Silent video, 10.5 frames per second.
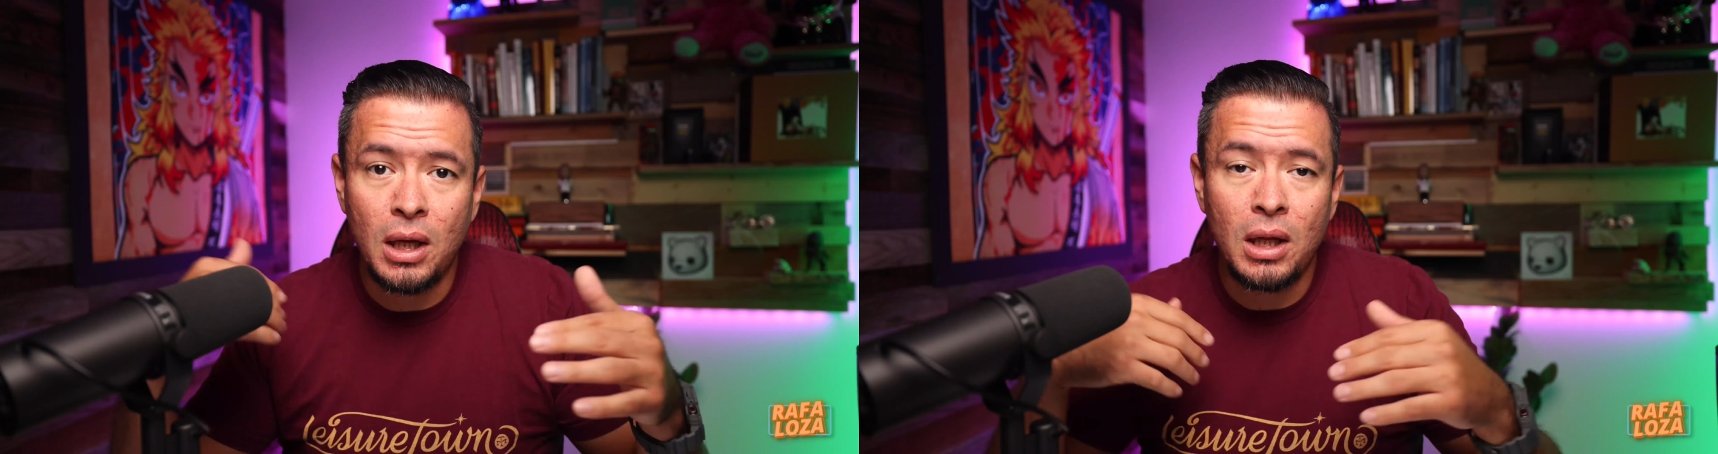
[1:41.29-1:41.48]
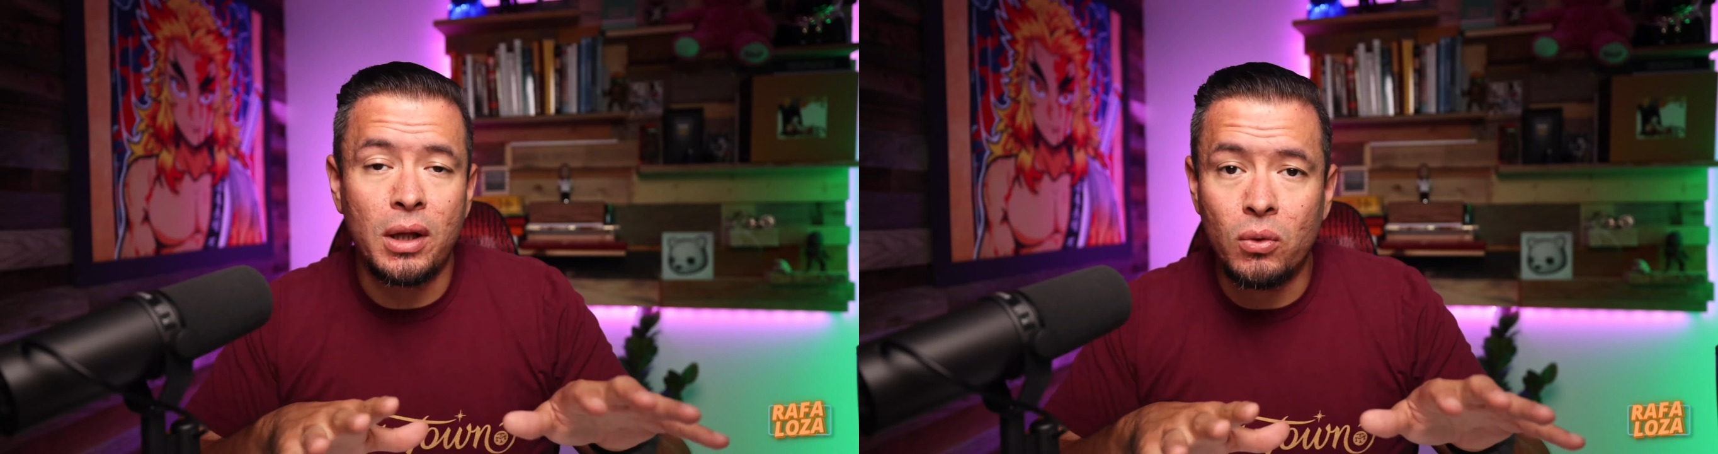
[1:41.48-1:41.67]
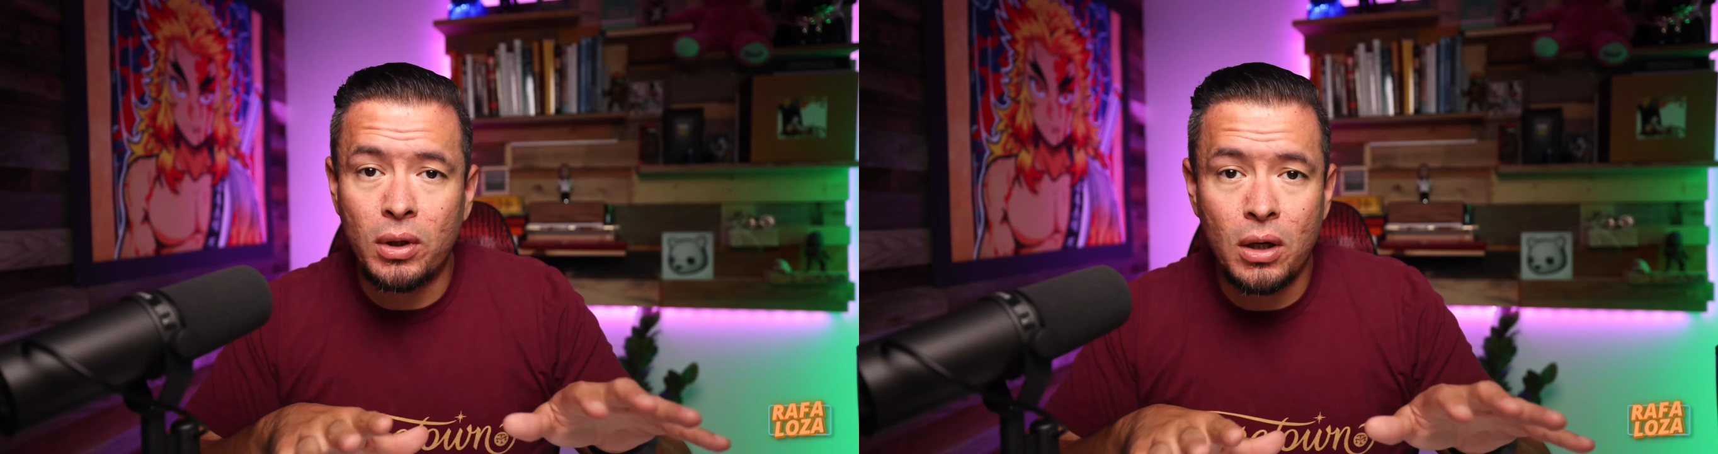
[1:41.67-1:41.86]

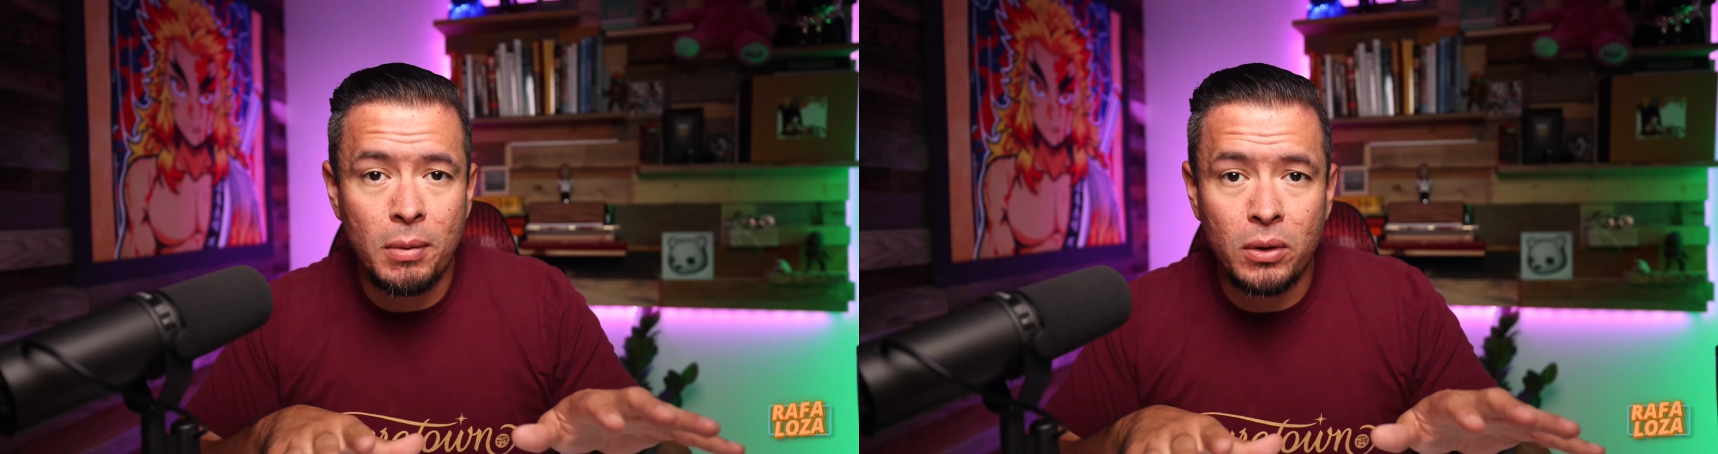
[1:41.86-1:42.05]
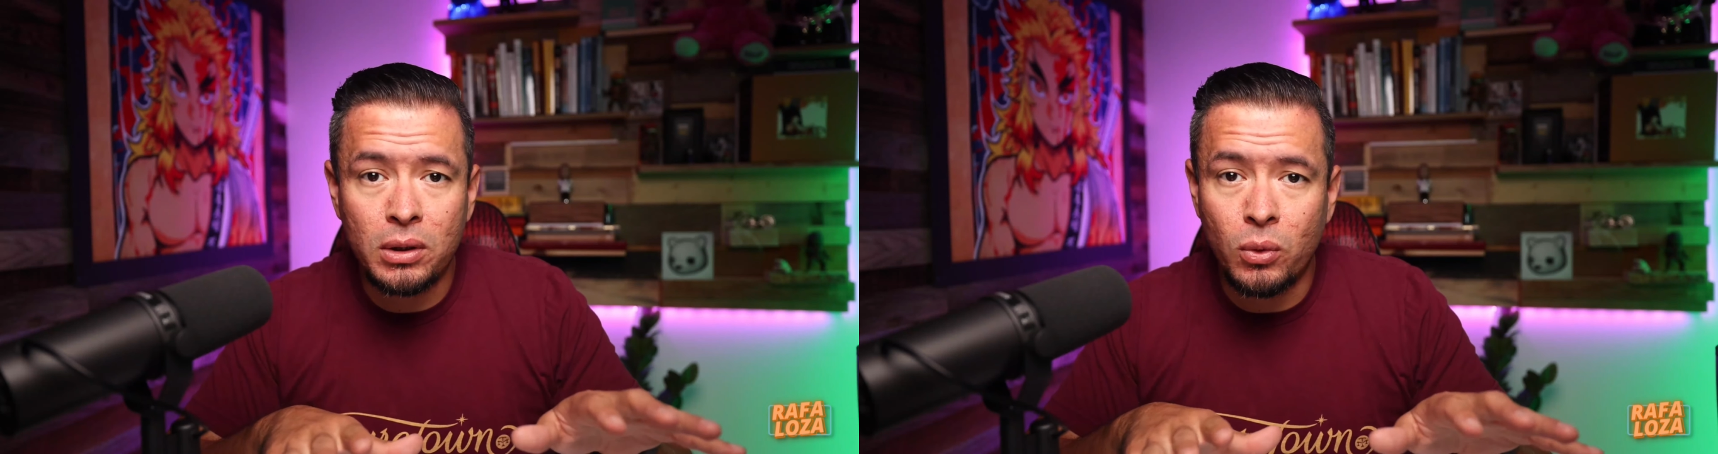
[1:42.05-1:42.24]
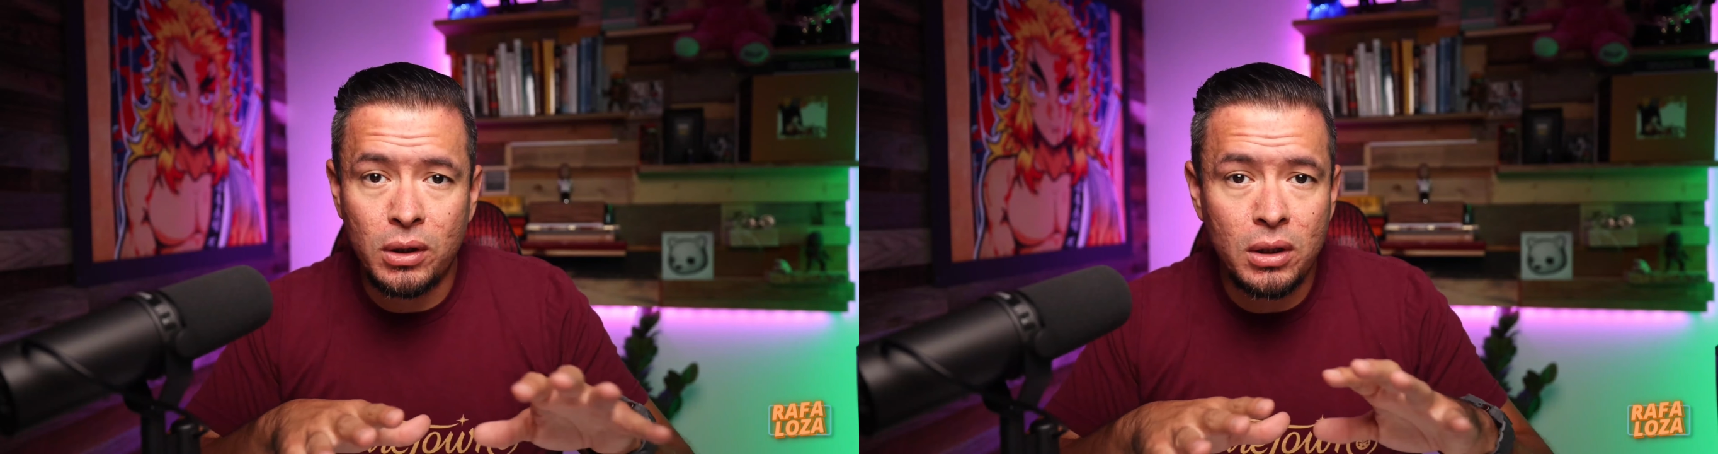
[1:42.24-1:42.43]
They don't care
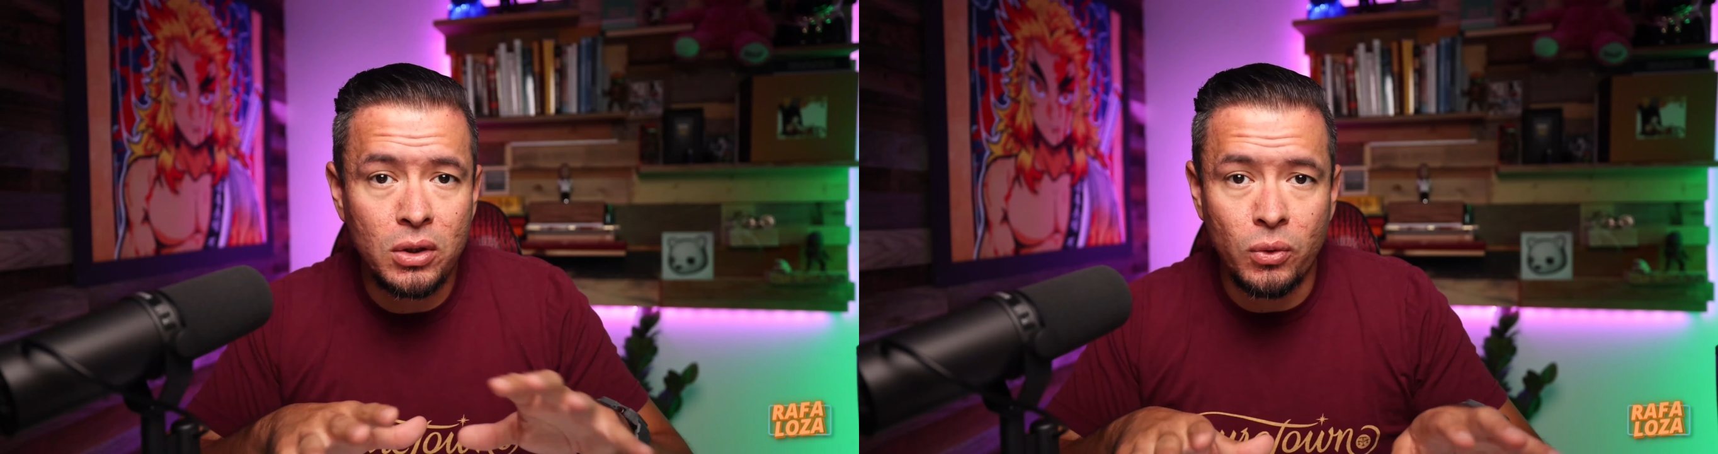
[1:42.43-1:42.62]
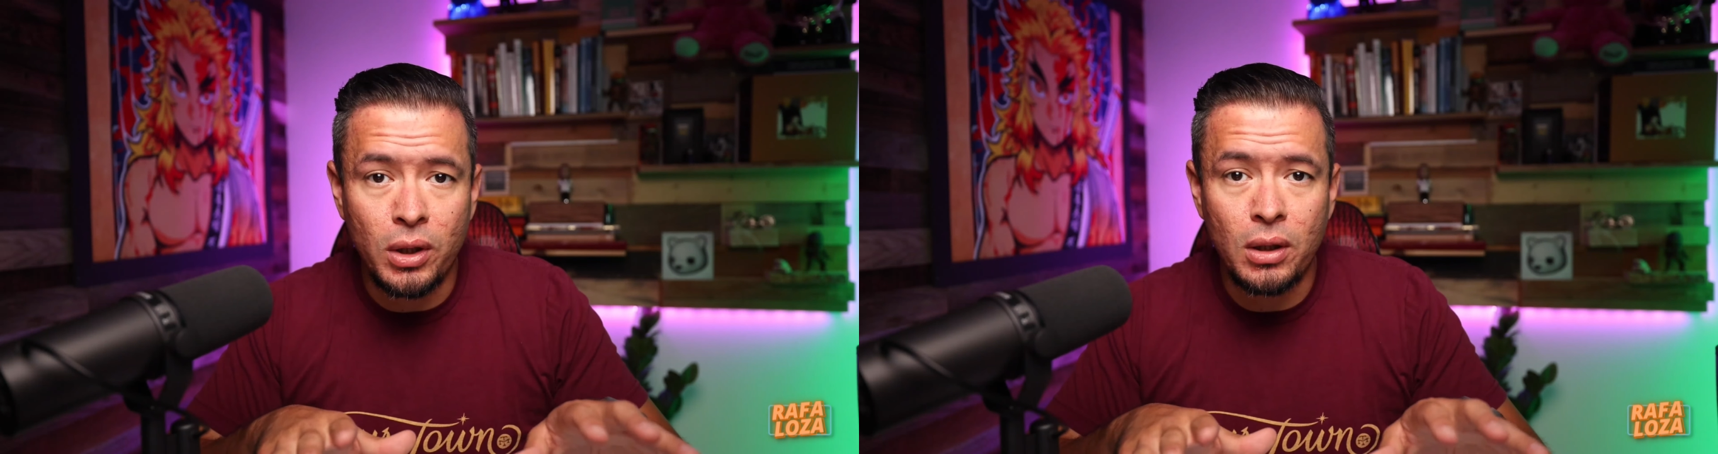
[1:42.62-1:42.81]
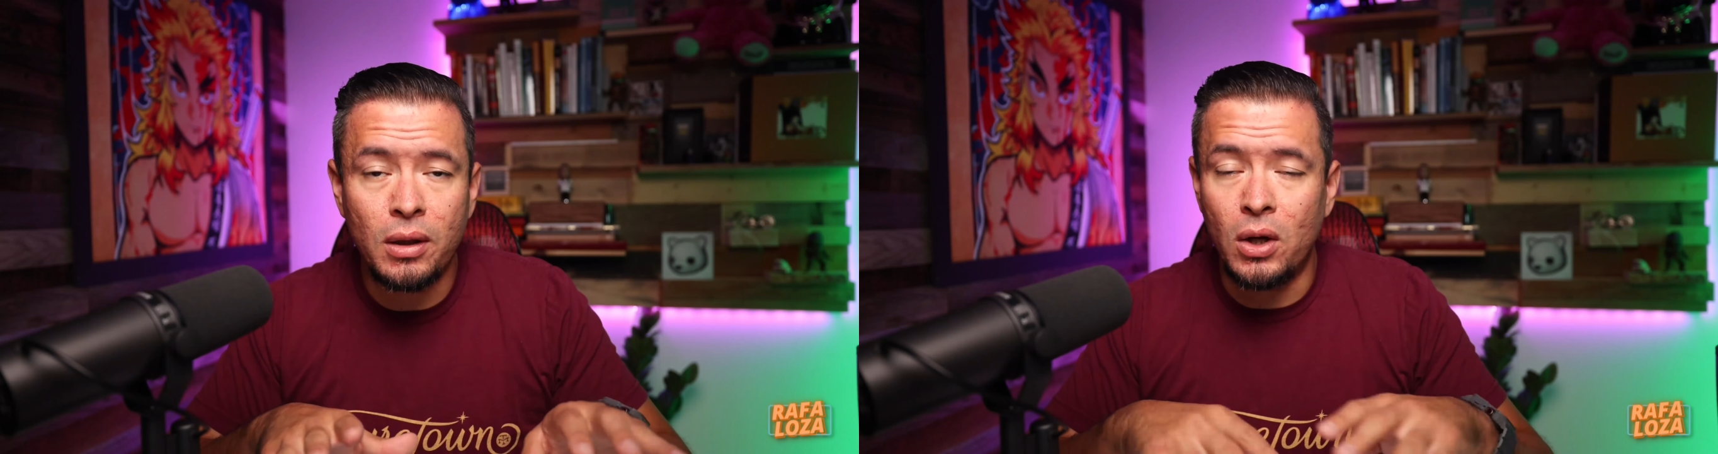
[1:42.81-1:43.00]
about what they're doing.